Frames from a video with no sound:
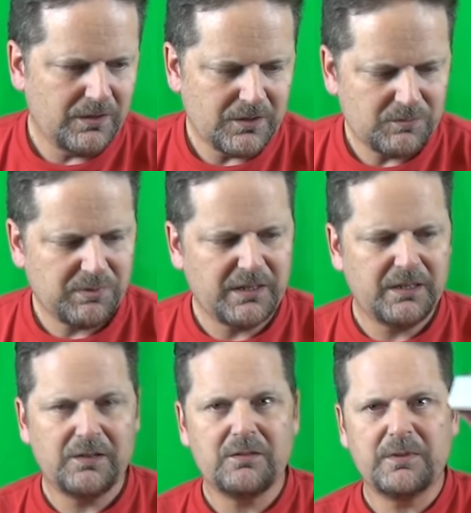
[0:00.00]
and there's
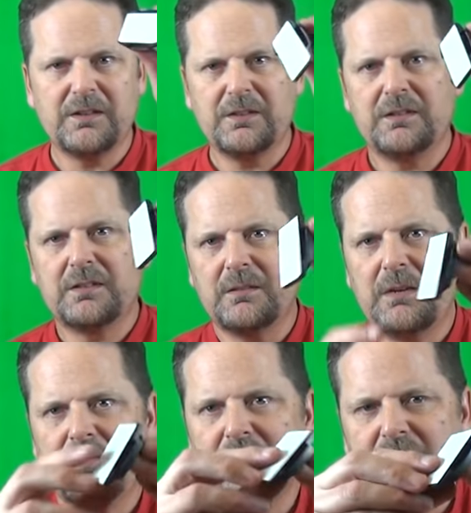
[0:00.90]
plenty of them, and I think some
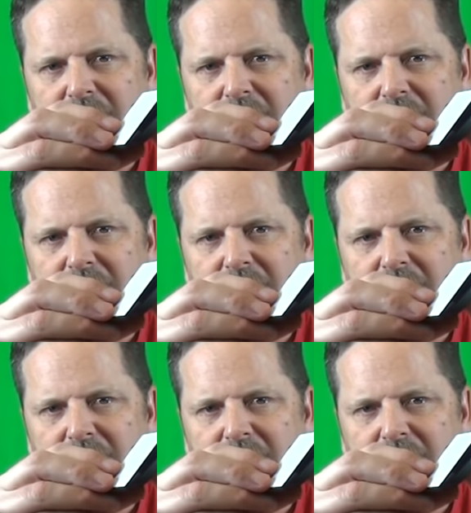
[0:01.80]
have this